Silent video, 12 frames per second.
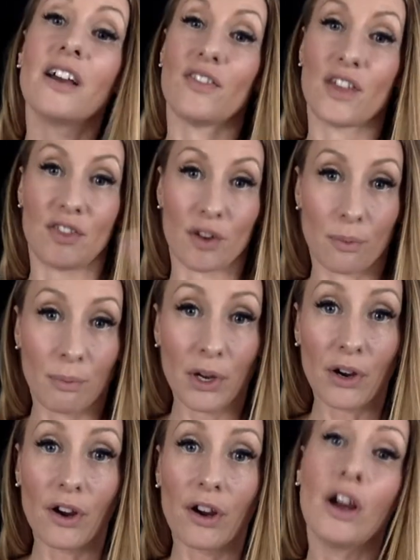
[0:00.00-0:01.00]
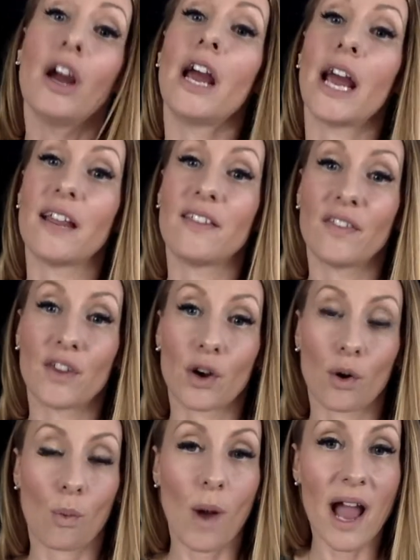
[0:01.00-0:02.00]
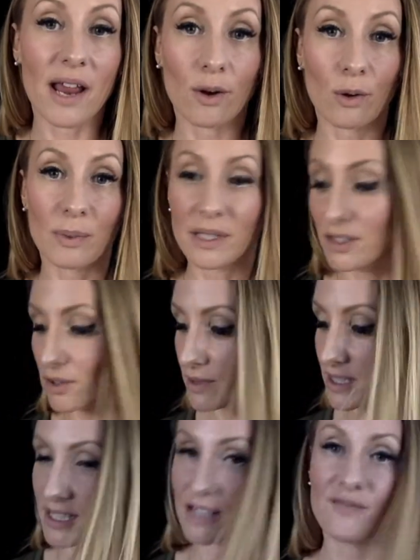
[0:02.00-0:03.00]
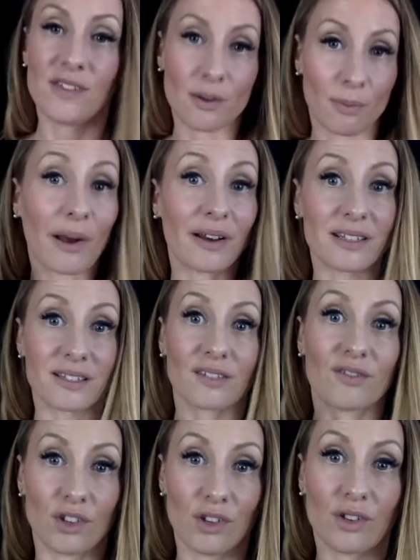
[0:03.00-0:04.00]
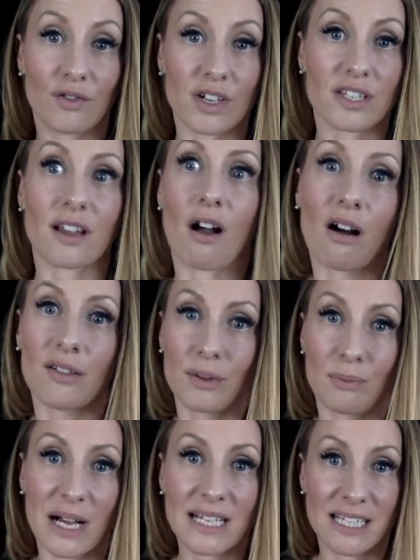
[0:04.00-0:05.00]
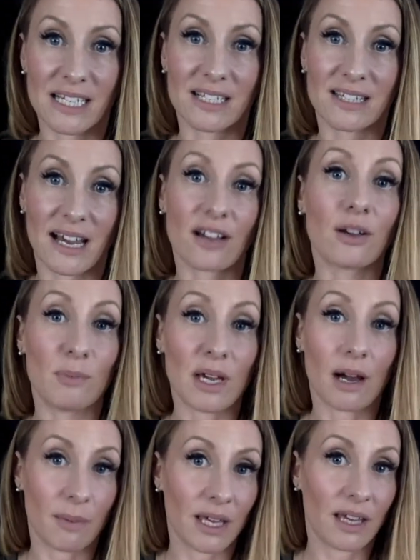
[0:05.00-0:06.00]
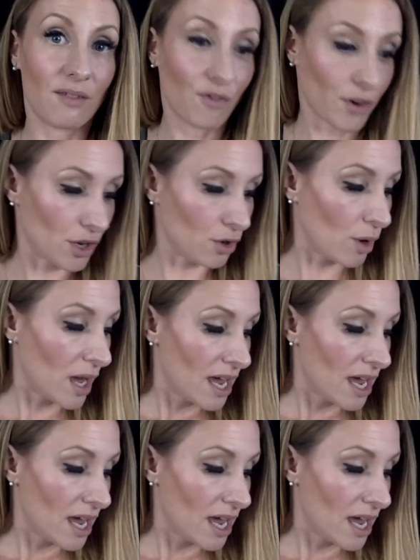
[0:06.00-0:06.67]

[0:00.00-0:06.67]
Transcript: that they're pure, and that they're wide open to receive the abundance of the universe, like all the blessings that could be coming in for you.